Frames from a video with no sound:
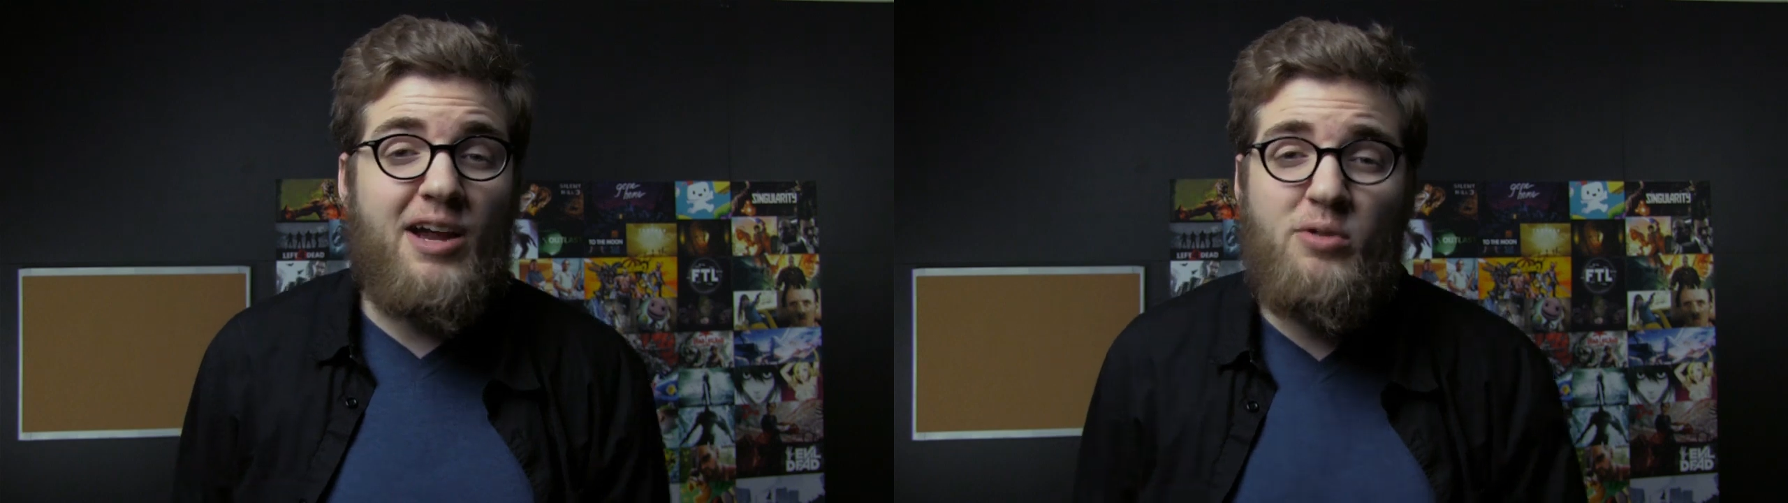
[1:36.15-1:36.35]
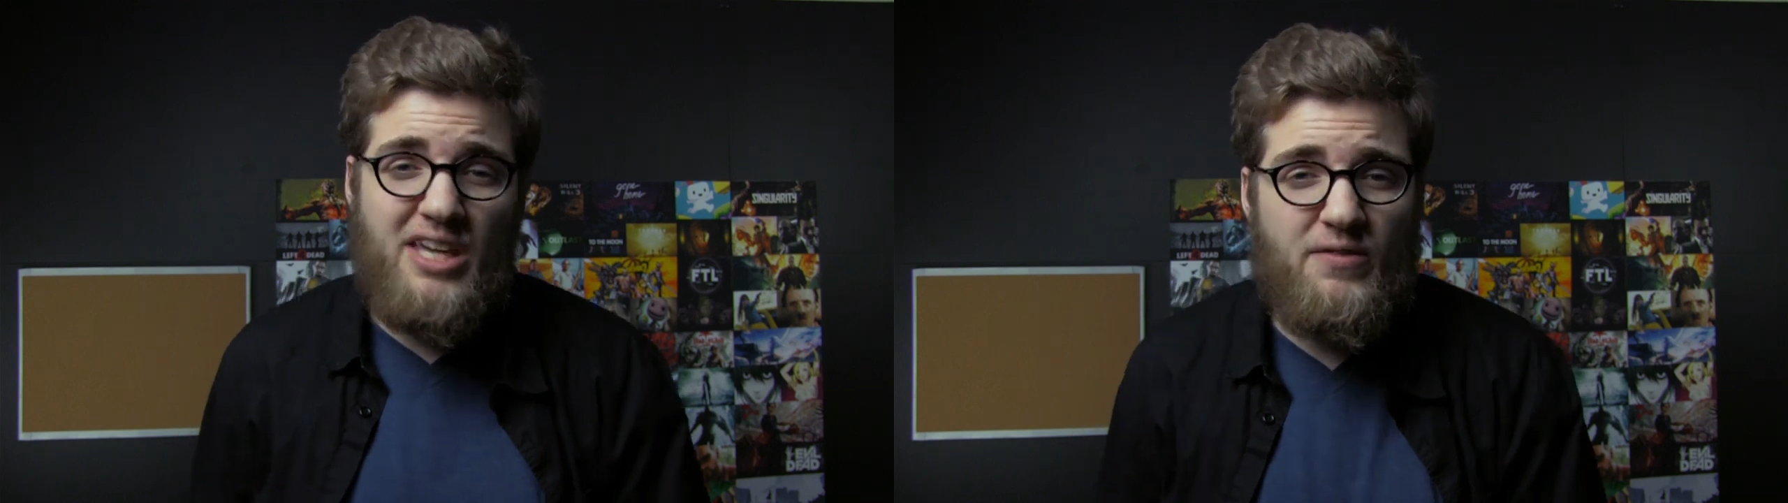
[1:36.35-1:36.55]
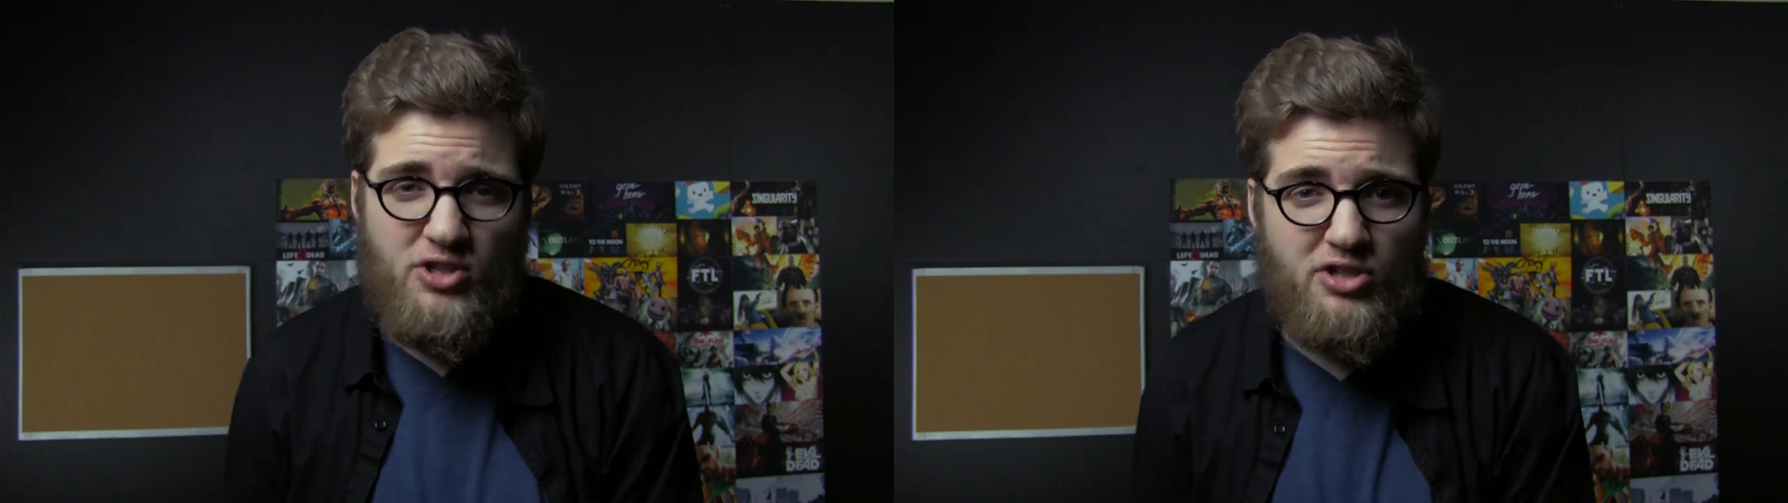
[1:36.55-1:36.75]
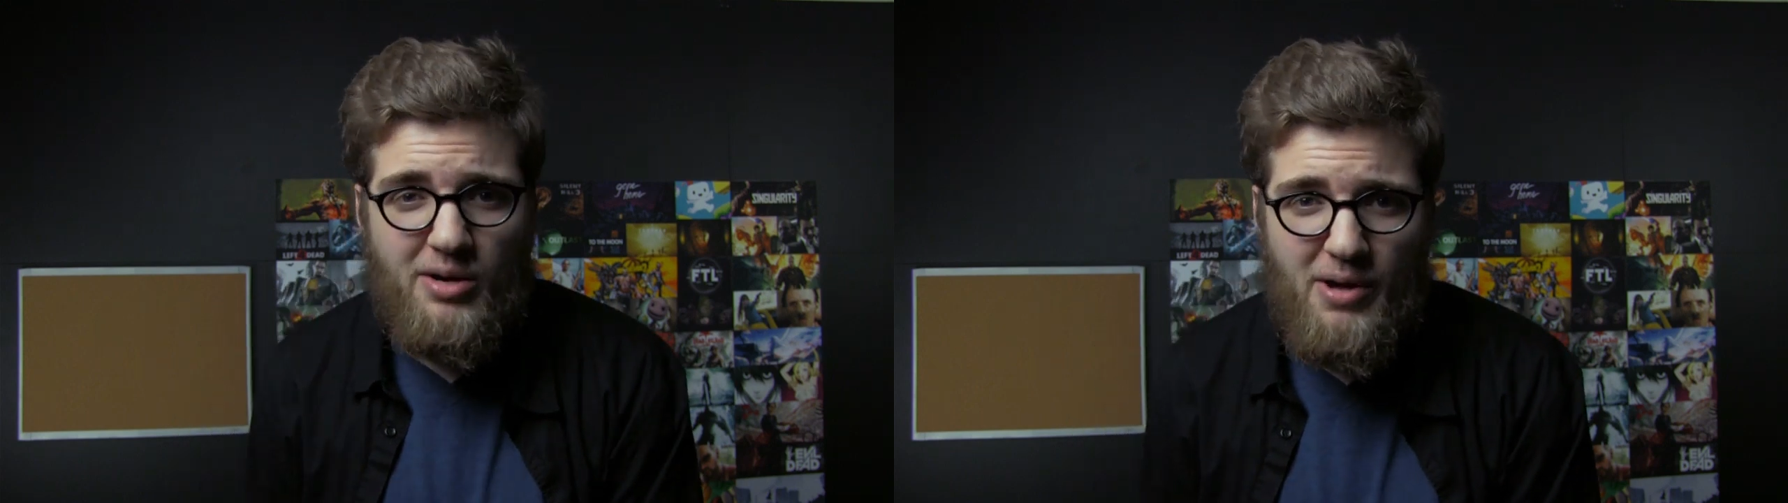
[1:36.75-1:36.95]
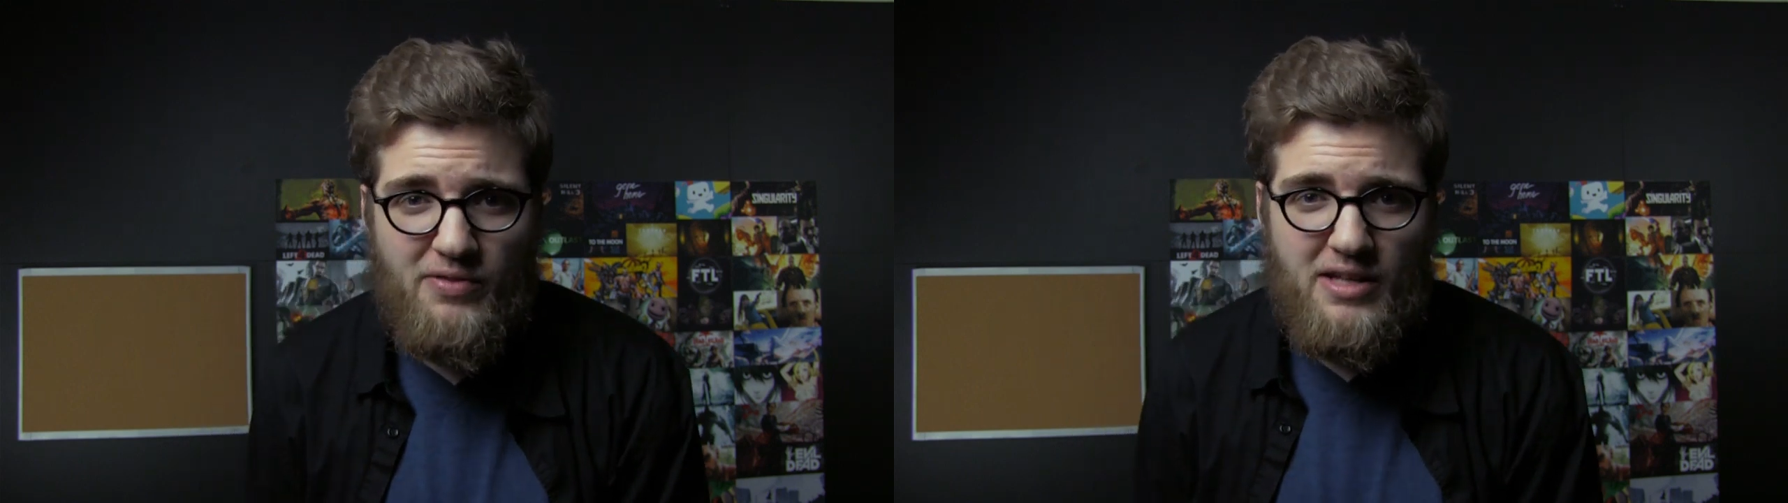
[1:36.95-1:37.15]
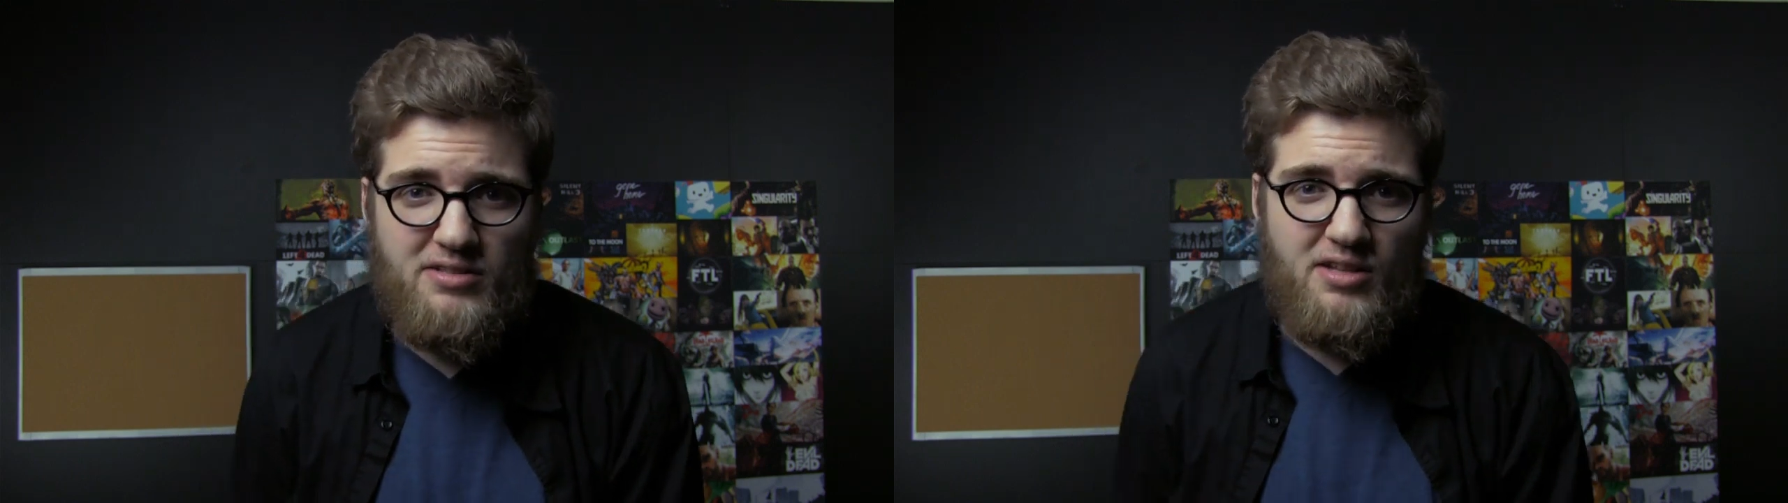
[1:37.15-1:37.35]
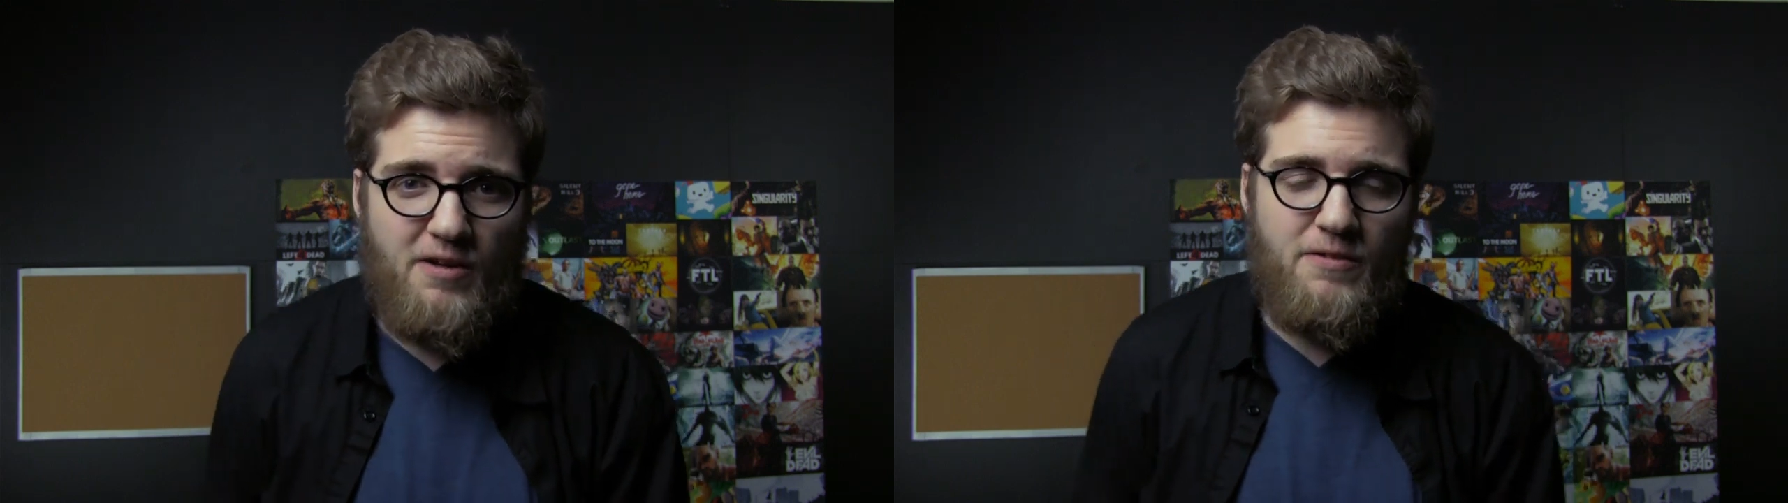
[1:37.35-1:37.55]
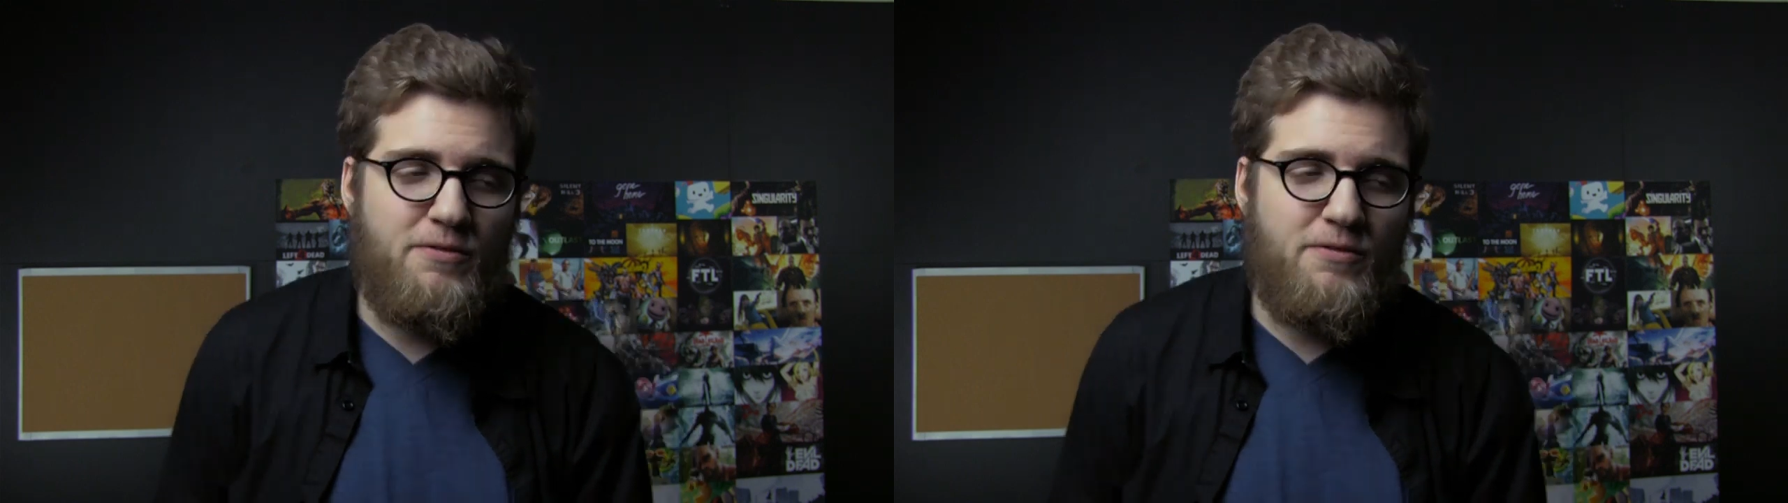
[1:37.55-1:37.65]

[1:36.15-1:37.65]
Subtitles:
I don't give a shit about that stuff.